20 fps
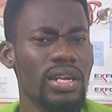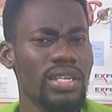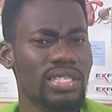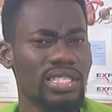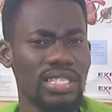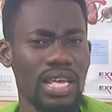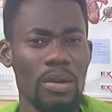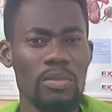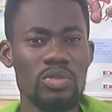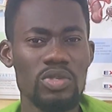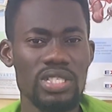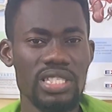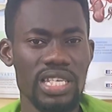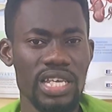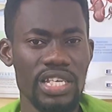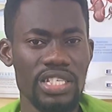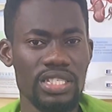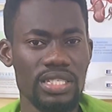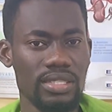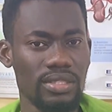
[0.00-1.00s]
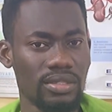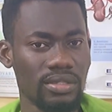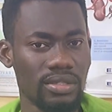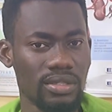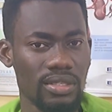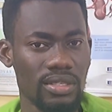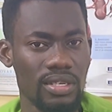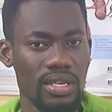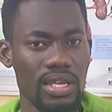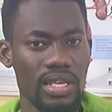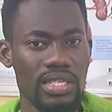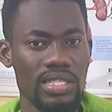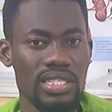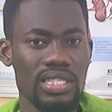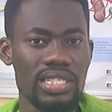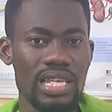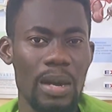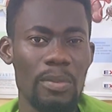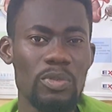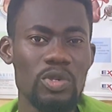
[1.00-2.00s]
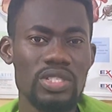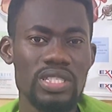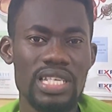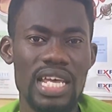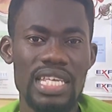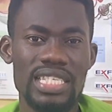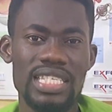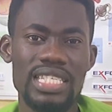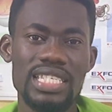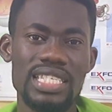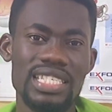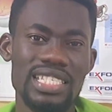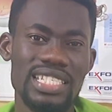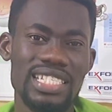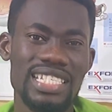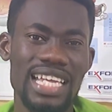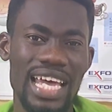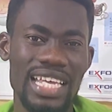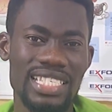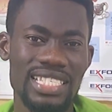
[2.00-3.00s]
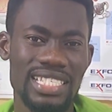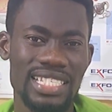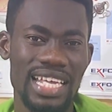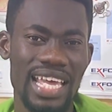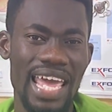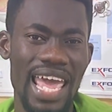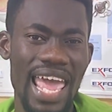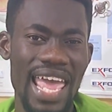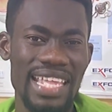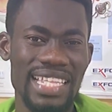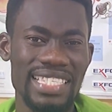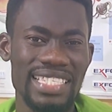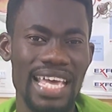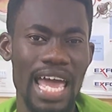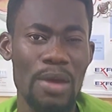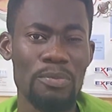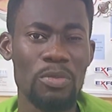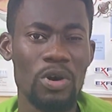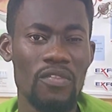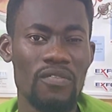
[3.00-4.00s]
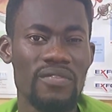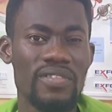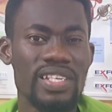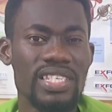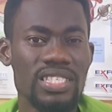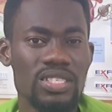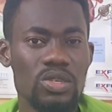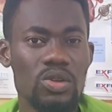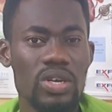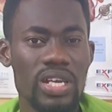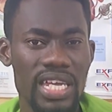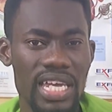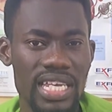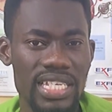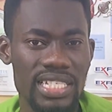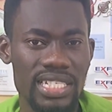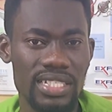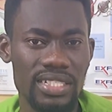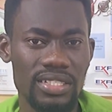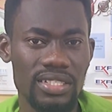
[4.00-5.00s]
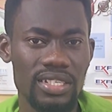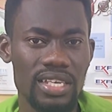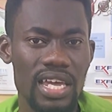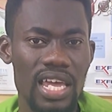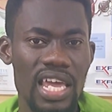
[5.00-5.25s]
is subluxation? Subluxation is just a type of dislocation